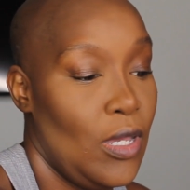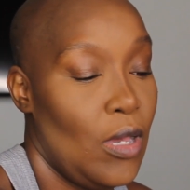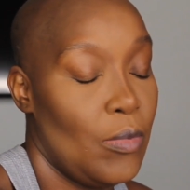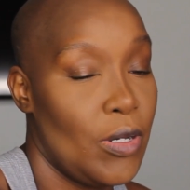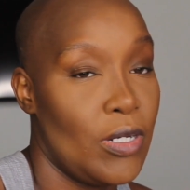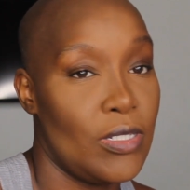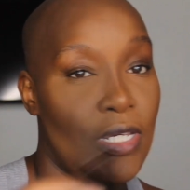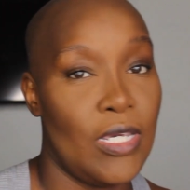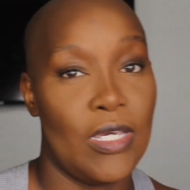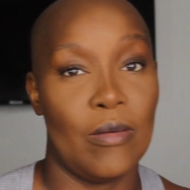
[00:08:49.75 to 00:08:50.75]
I'm going to
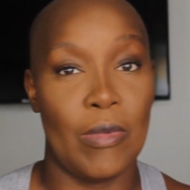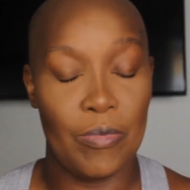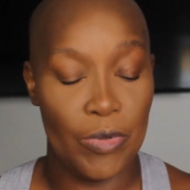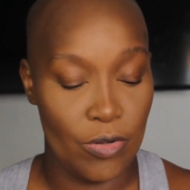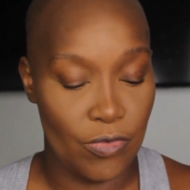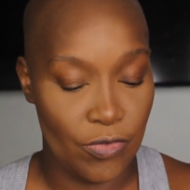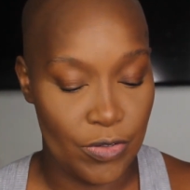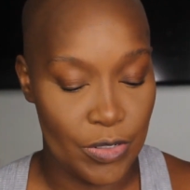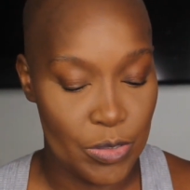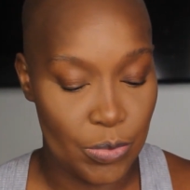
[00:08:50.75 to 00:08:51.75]
take my beautiful
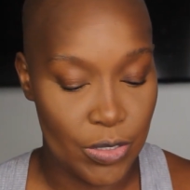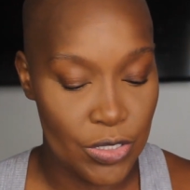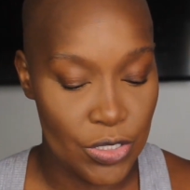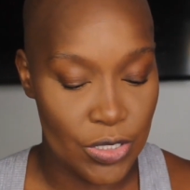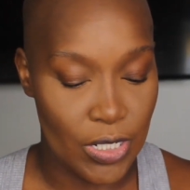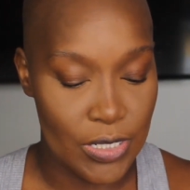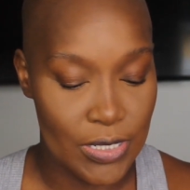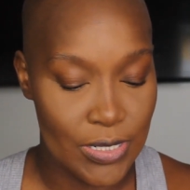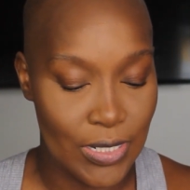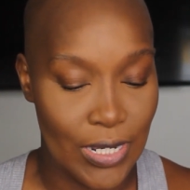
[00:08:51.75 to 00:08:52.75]
finish brush and
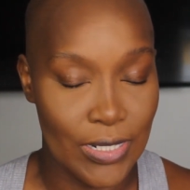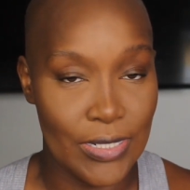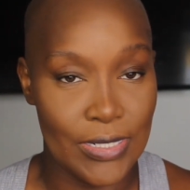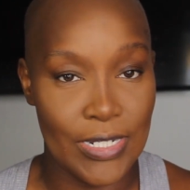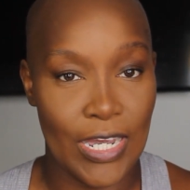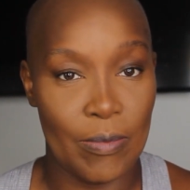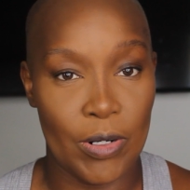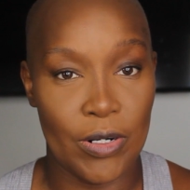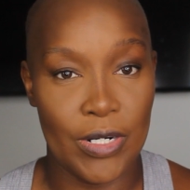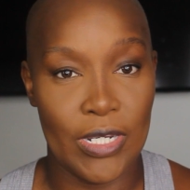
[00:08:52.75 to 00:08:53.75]
just lightly tap
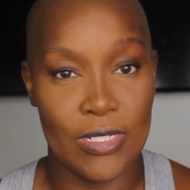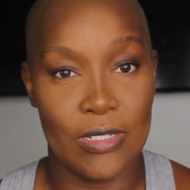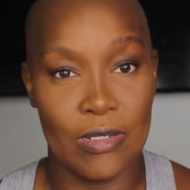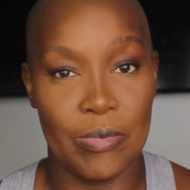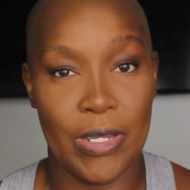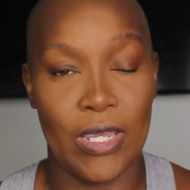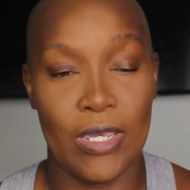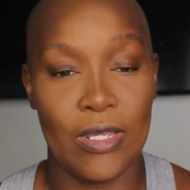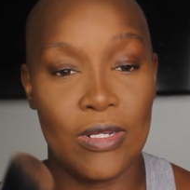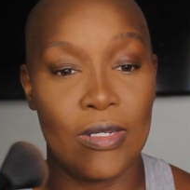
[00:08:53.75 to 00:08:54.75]
her into the
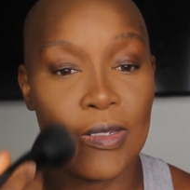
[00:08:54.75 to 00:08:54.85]
pan.